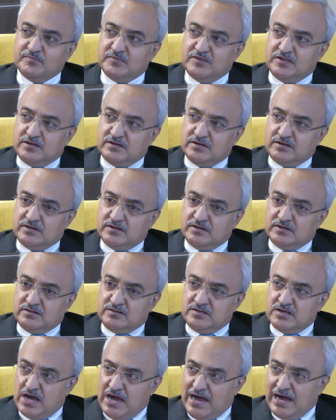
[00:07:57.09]
the
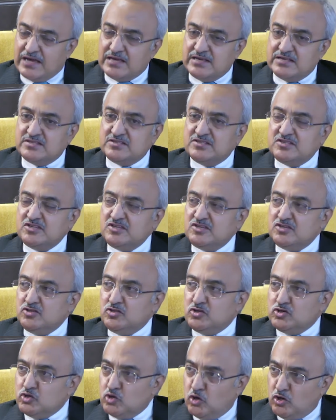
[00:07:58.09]
the IEC,
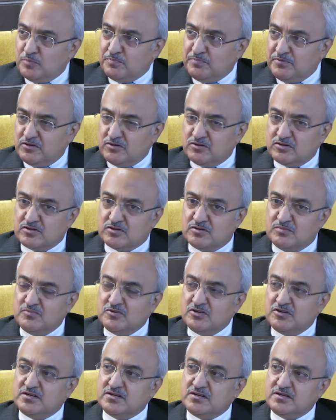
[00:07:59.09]
the European
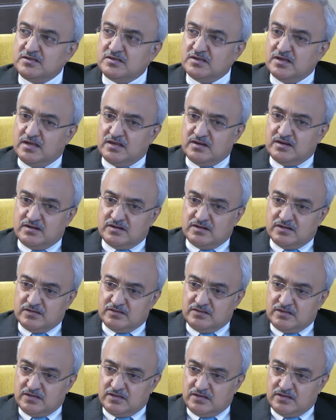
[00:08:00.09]
Community, and the